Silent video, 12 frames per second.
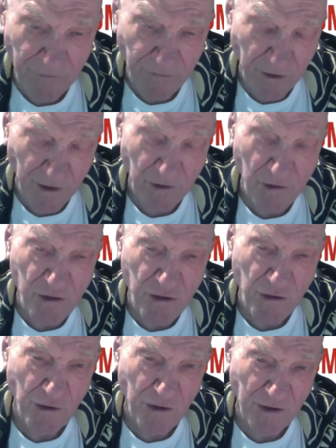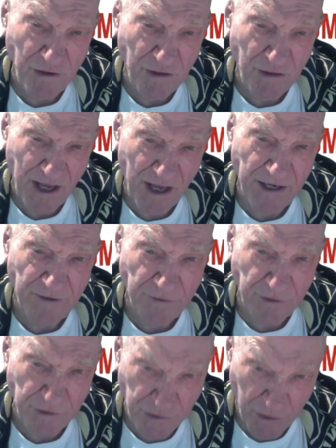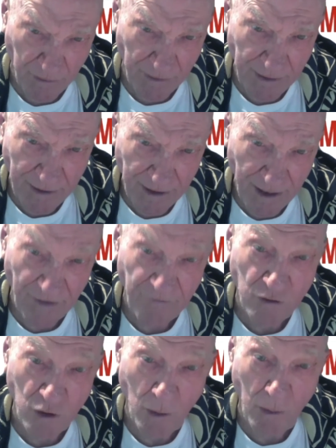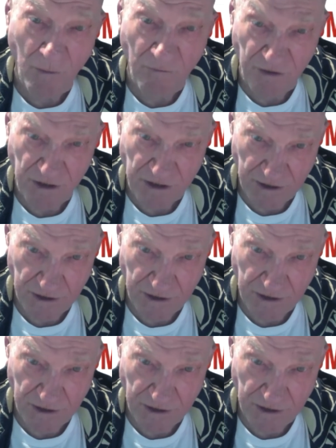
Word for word: our 30th anniversary of Global Vision.